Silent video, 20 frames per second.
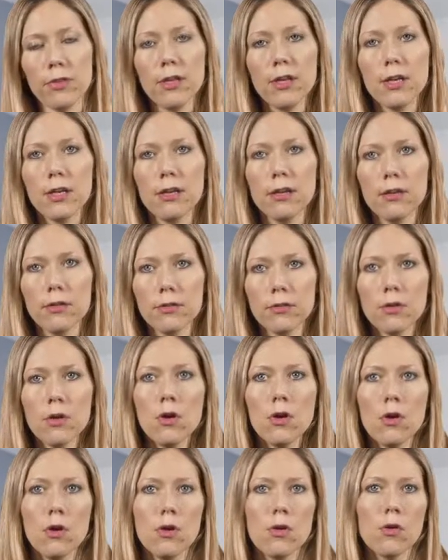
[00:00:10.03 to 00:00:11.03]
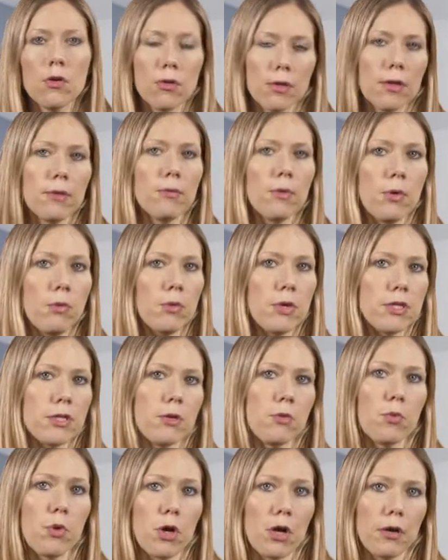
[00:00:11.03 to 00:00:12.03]
think it is, or than we
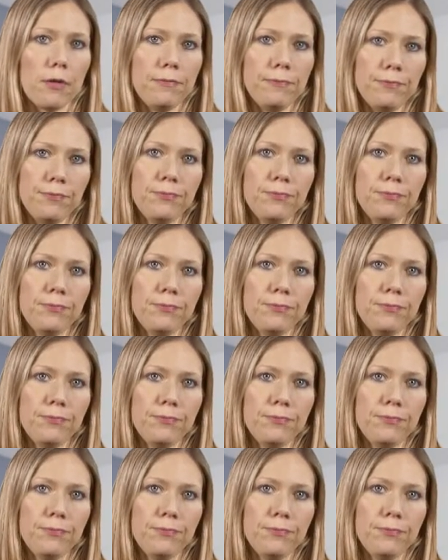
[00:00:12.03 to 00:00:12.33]
wish it were.